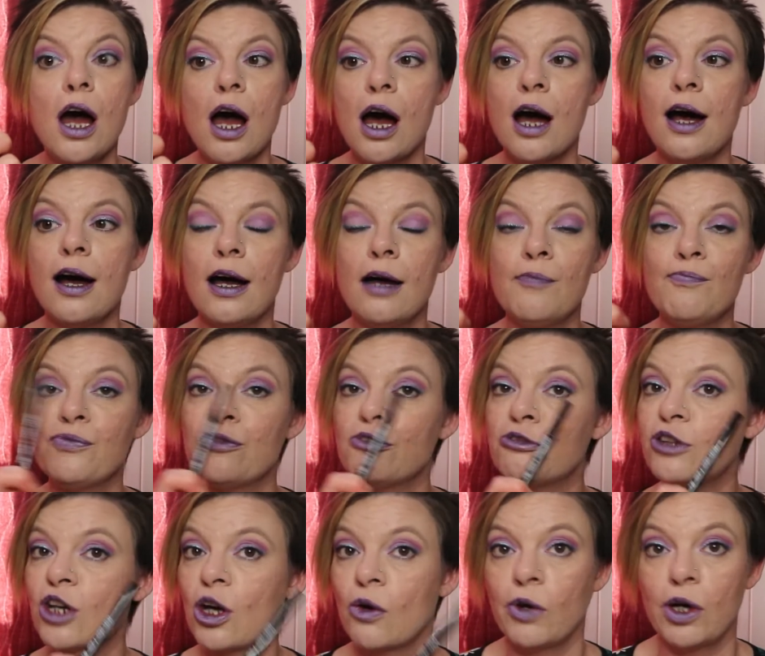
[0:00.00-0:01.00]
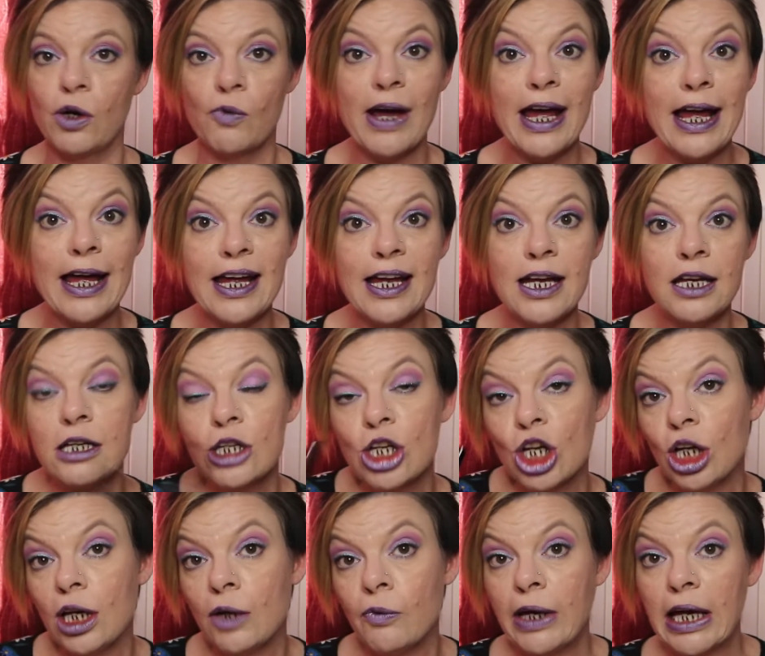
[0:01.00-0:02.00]
for going away,
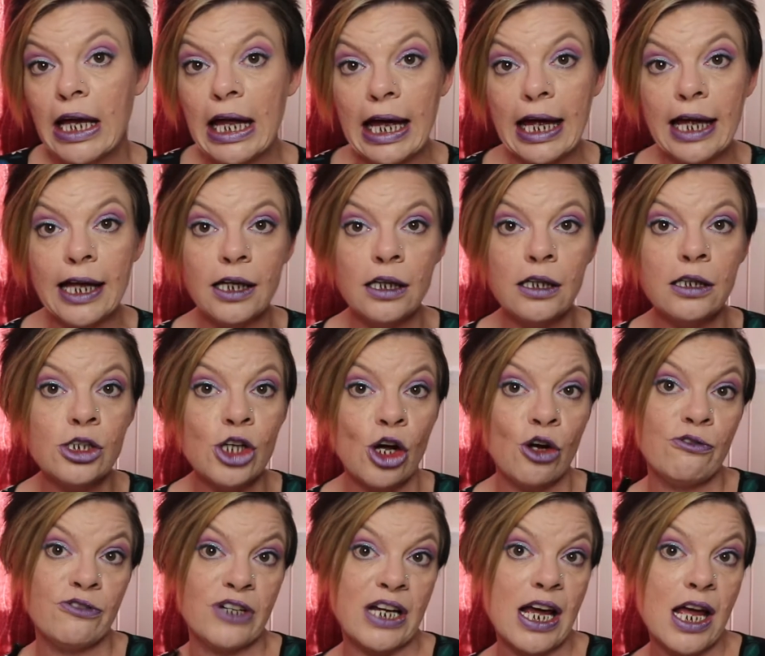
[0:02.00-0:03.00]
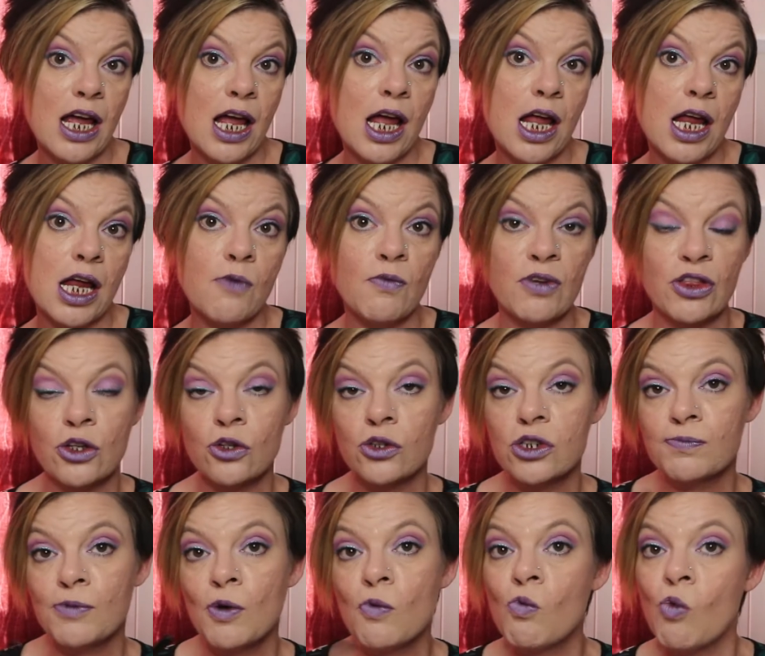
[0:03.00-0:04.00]
girly weekend, overnight, with the
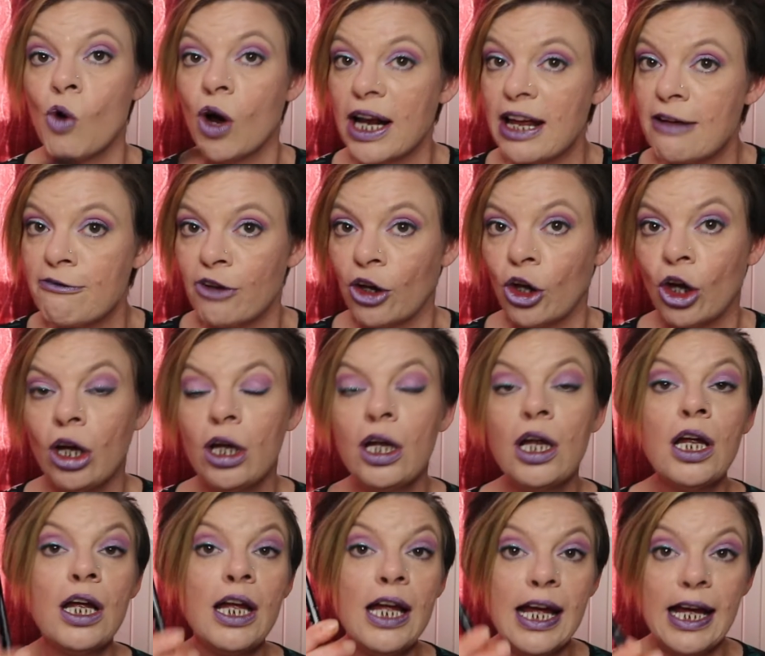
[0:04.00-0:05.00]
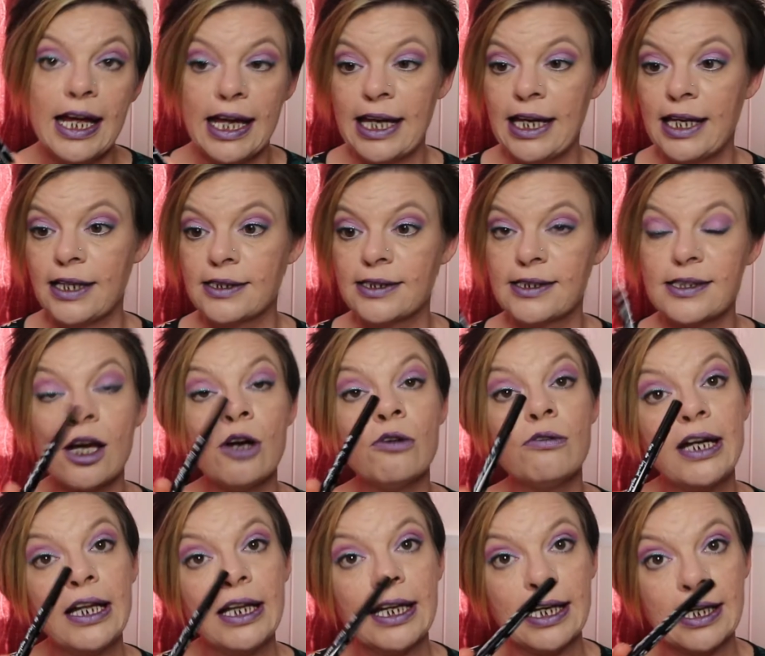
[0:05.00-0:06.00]
husband, whatever, it's a
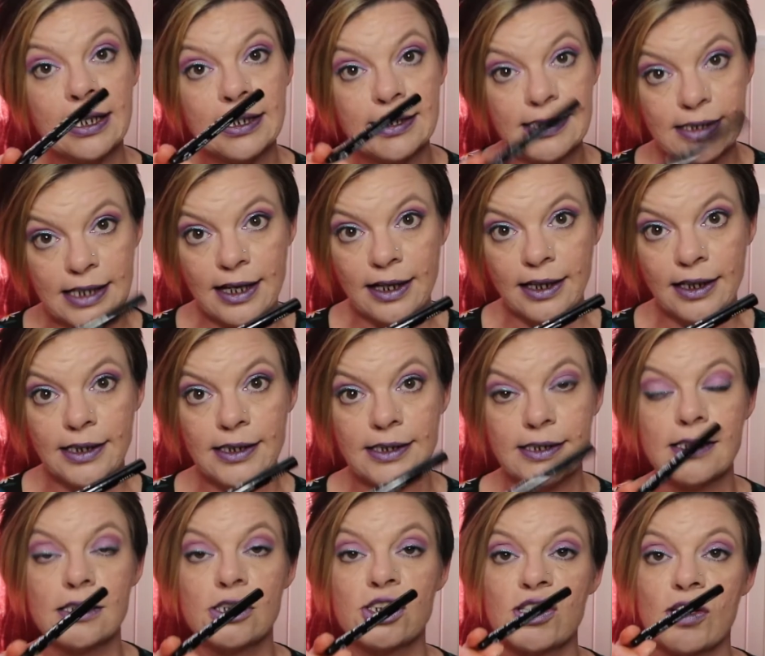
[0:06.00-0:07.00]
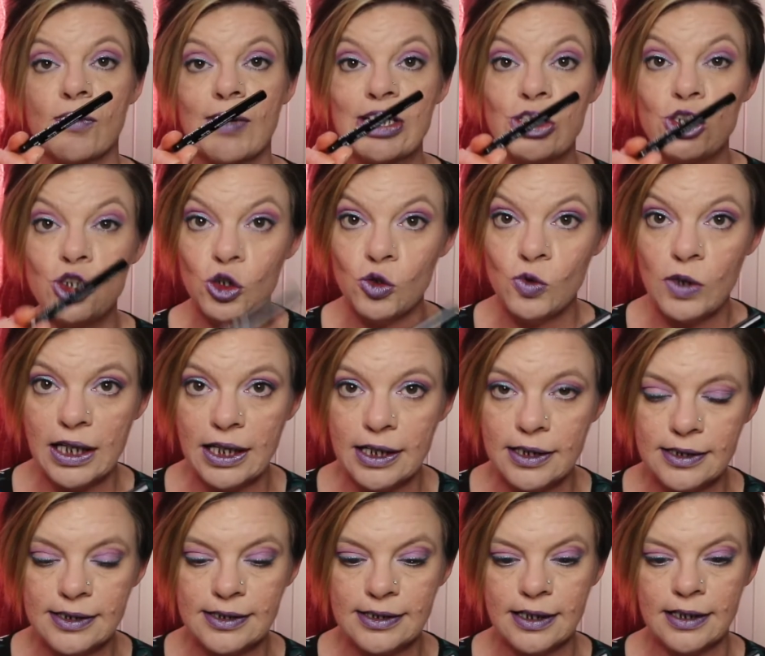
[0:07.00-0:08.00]
really nice size. So I do like
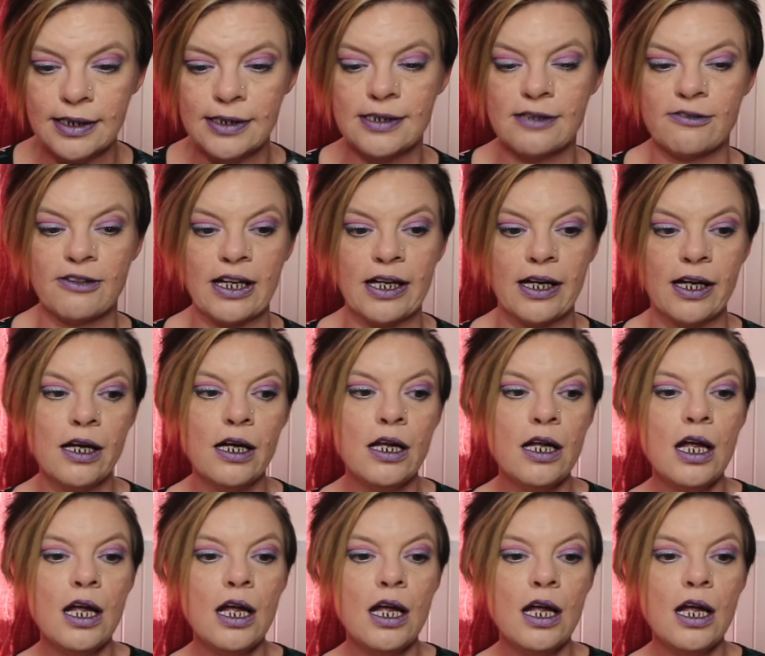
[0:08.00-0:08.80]
the size of it.